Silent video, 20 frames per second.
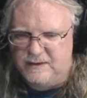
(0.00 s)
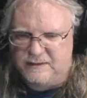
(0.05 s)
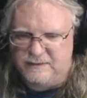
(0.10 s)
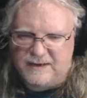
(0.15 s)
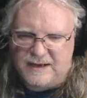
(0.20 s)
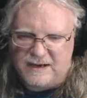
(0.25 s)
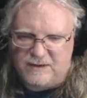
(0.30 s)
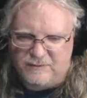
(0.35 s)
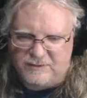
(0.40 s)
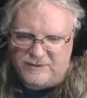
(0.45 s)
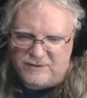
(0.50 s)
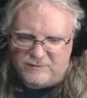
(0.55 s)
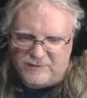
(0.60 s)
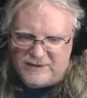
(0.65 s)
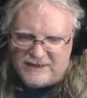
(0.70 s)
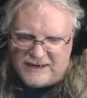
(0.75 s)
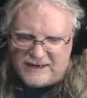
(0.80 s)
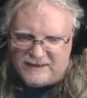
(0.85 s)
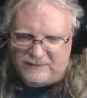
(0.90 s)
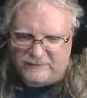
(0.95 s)
Now we know we
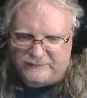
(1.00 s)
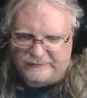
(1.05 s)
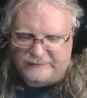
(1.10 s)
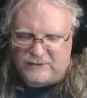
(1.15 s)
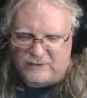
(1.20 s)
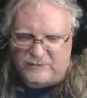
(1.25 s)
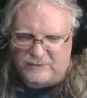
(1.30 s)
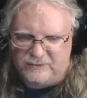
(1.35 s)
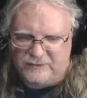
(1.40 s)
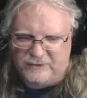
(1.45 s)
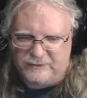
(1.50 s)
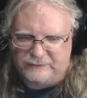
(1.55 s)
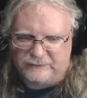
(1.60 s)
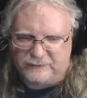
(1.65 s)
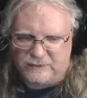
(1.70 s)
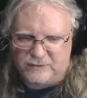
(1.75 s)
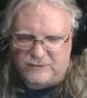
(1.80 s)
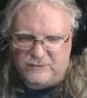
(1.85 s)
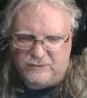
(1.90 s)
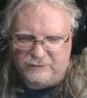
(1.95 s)
can't start on this
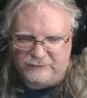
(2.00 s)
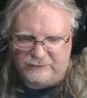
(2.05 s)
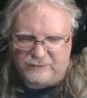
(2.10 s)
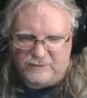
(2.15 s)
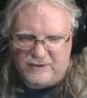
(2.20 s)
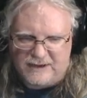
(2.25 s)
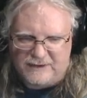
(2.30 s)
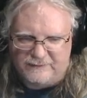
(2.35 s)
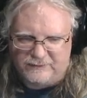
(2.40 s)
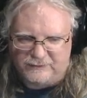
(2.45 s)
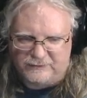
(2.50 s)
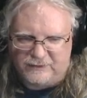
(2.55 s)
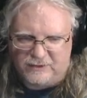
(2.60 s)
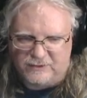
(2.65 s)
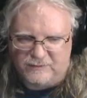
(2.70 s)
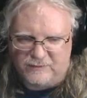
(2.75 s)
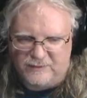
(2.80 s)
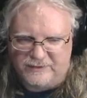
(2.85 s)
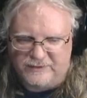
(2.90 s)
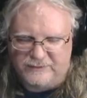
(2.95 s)
circle, so we'll have to start
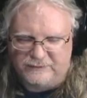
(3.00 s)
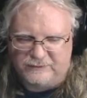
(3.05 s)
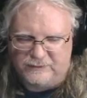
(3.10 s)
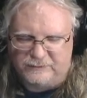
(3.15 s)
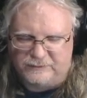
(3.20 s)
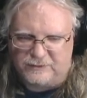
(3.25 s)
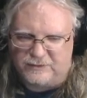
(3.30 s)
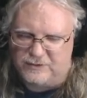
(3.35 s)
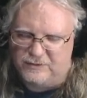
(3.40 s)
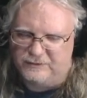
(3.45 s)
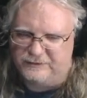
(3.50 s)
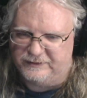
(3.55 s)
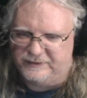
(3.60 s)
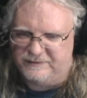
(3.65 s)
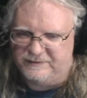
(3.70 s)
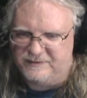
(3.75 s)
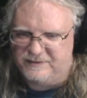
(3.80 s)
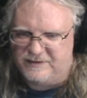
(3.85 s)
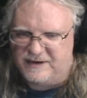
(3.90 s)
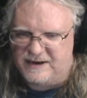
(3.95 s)
on one of these two circles,
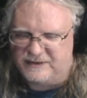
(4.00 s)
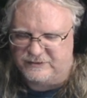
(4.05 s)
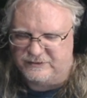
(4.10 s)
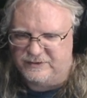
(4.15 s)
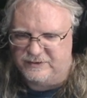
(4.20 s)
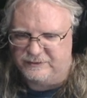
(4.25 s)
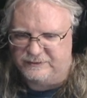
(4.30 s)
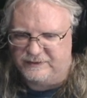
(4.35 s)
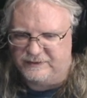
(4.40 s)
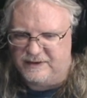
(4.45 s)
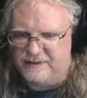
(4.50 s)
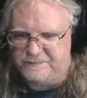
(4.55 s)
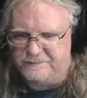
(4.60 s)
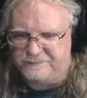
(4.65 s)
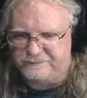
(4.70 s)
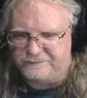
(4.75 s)
and they're actually the same.